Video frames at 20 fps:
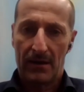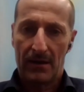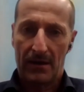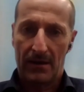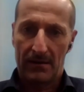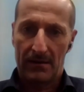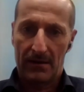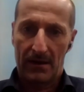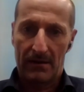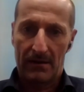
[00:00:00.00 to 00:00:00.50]

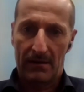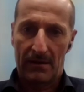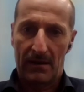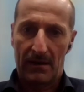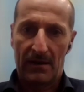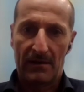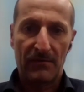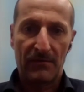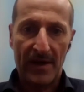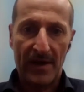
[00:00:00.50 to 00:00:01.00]

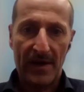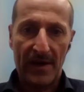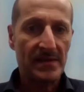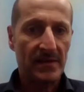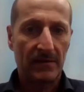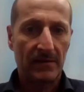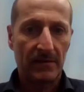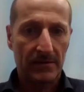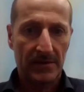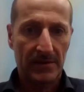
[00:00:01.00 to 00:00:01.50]
and
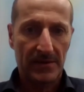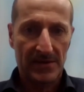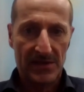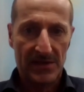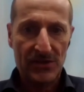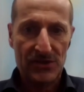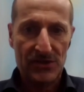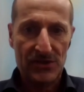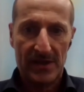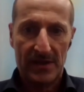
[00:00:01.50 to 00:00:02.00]
fast in your
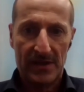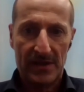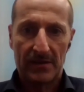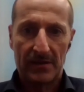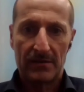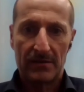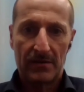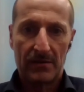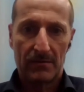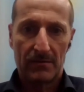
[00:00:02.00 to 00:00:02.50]
decisions and
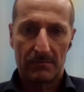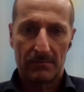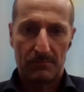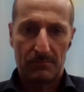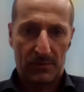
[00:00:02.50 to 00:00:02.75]
in your